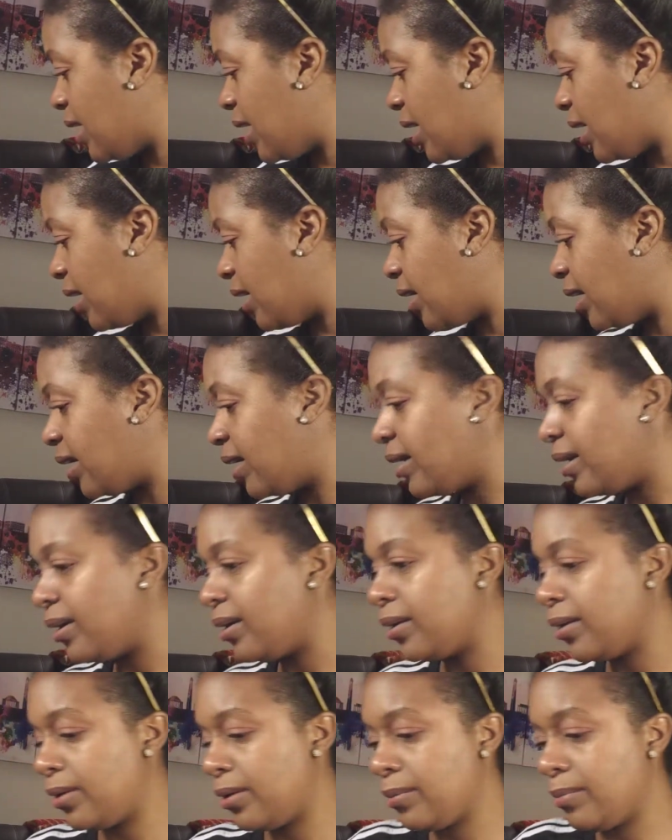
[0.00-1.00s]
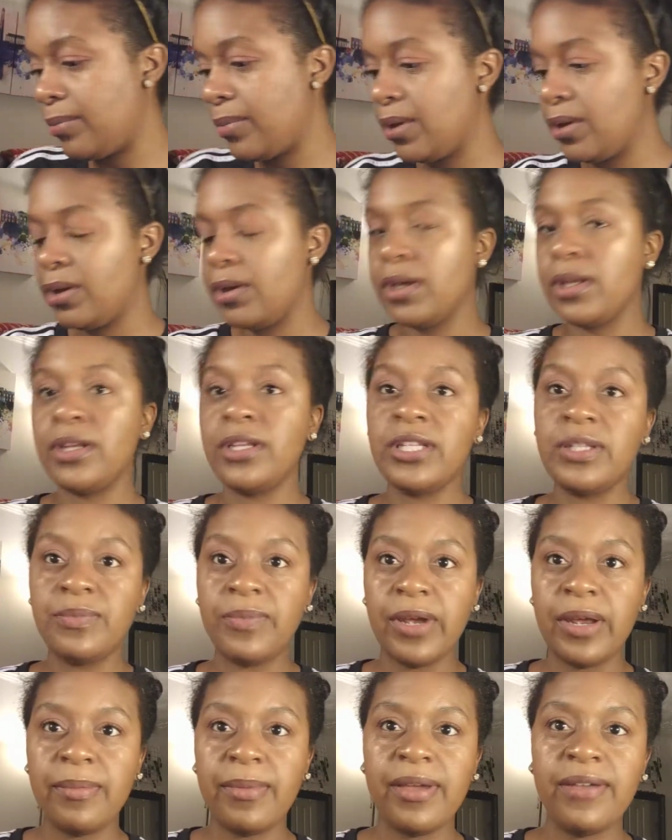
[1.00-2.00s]
I am going to
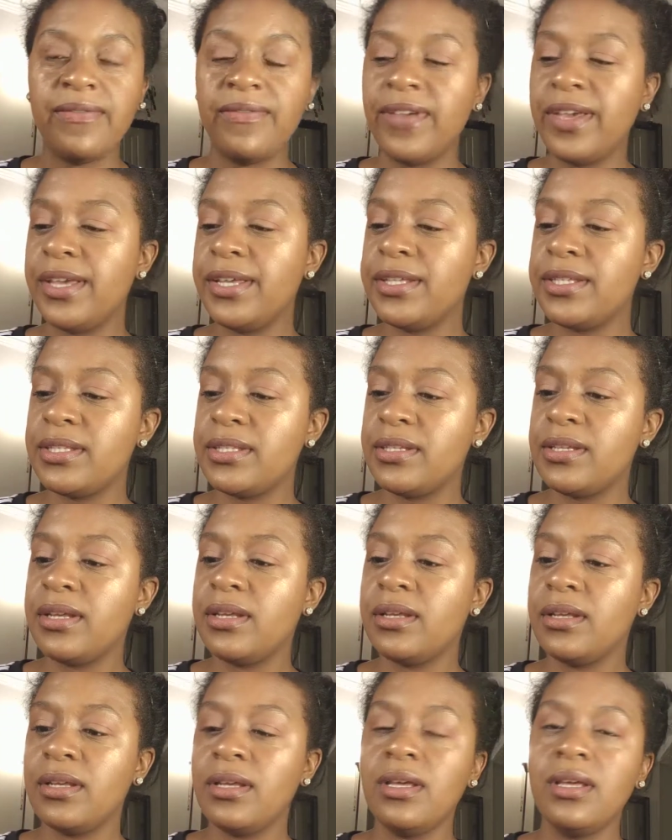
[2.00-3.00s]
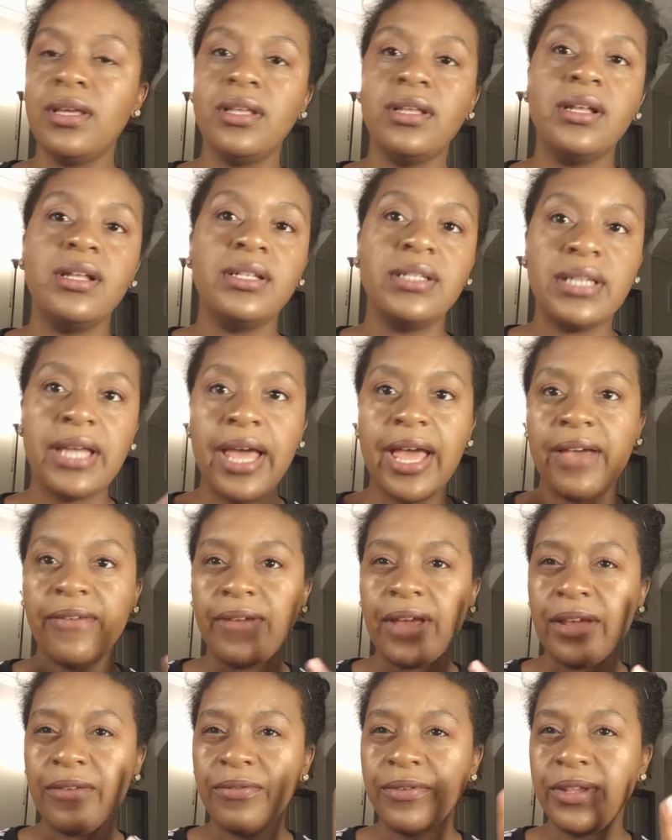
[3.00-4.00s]
spray my face to have
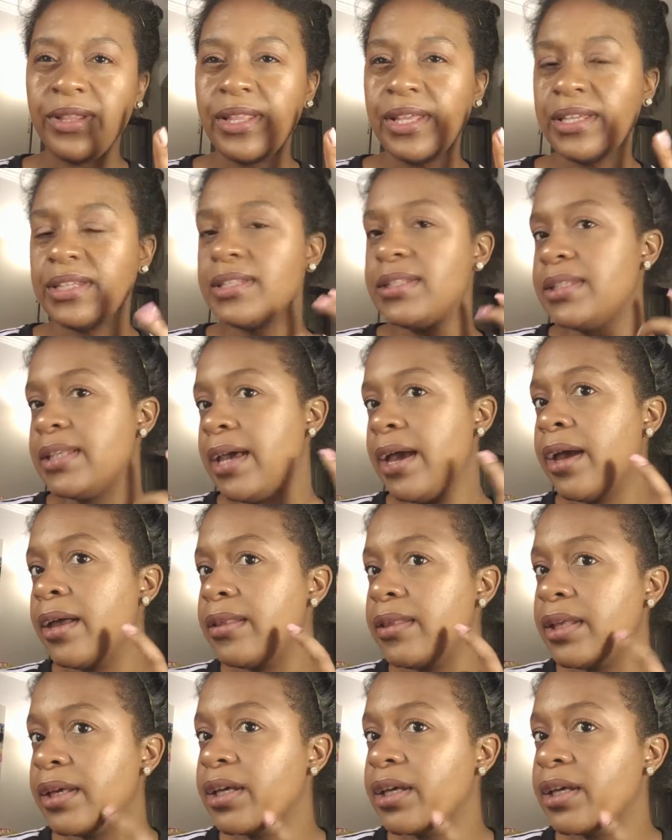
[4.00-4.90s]
everything set.